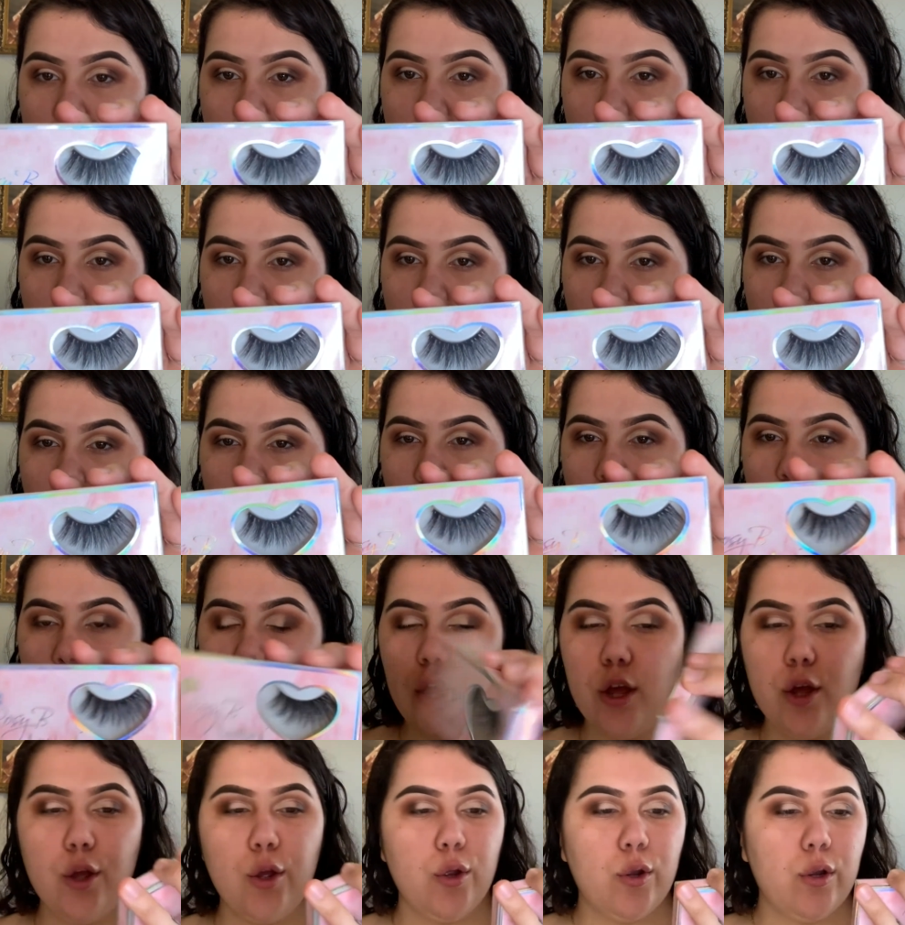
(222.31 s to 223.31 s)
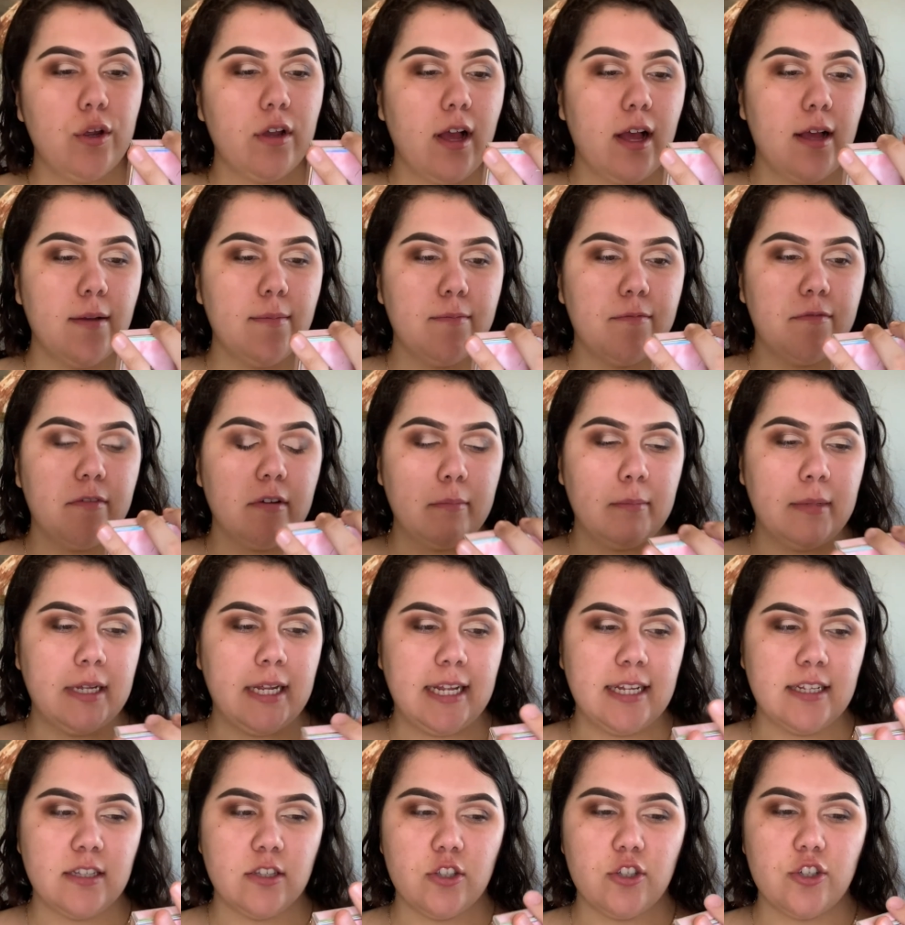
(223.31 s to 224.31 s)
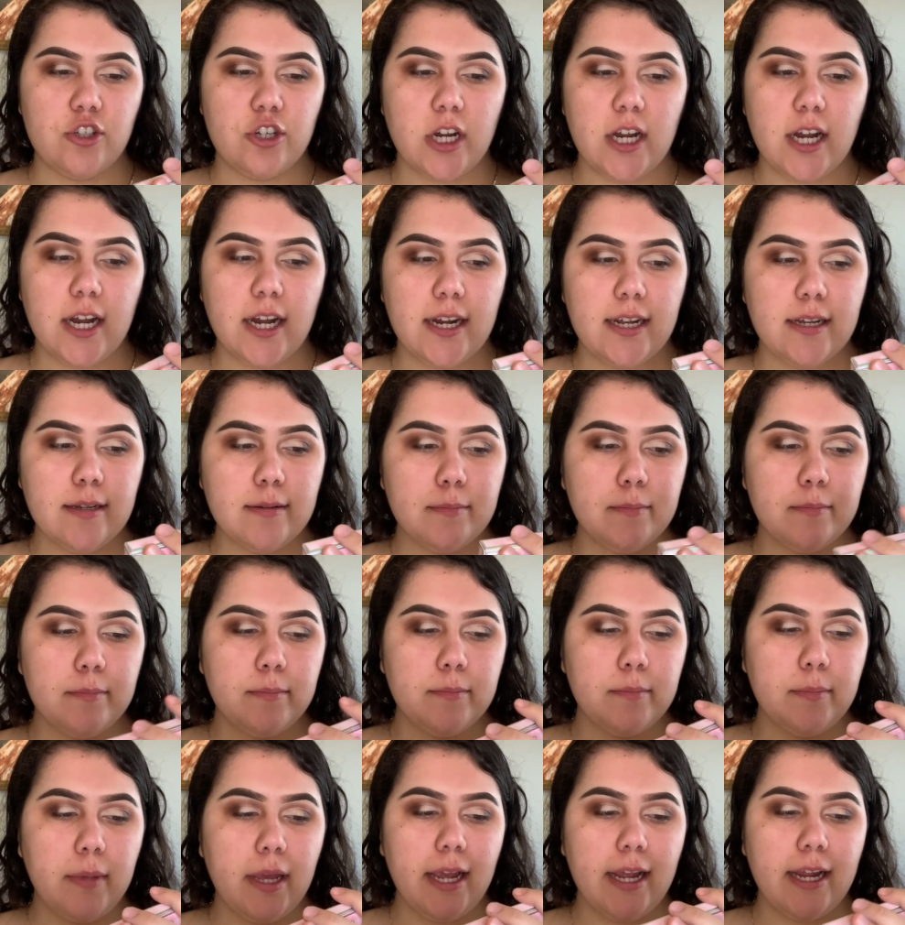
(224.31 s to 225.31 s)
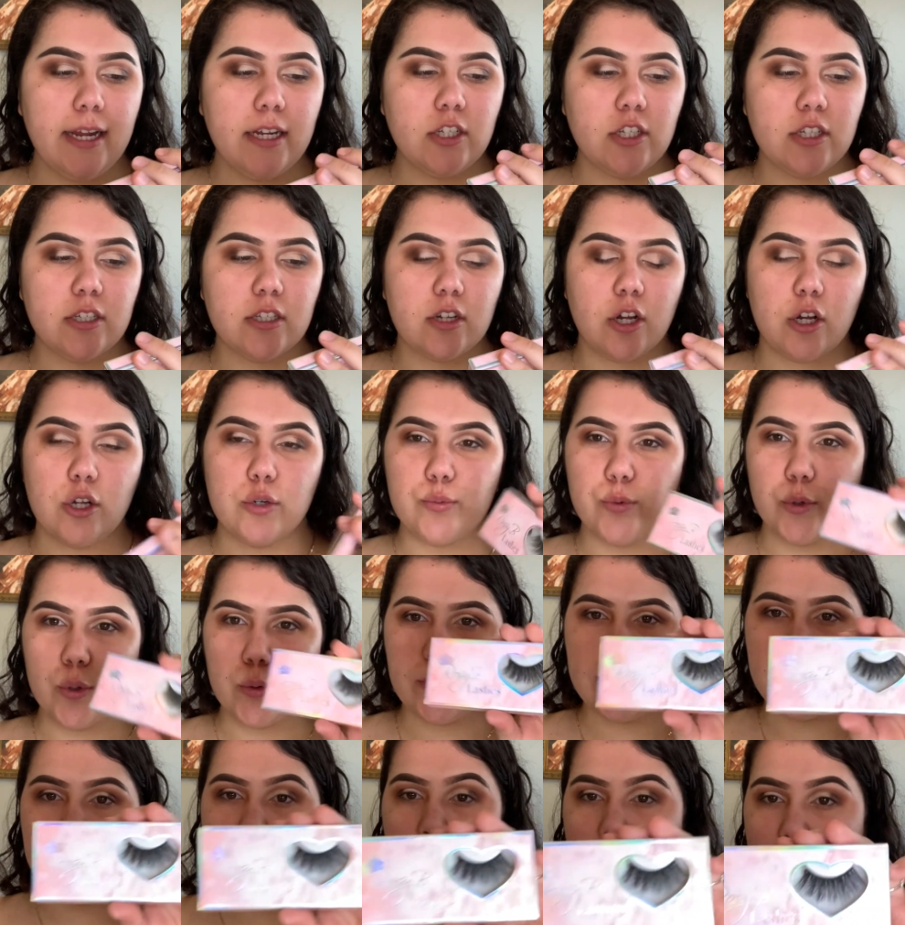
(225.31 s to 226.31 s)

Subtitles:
They are from my Instagram page. It's called Rosy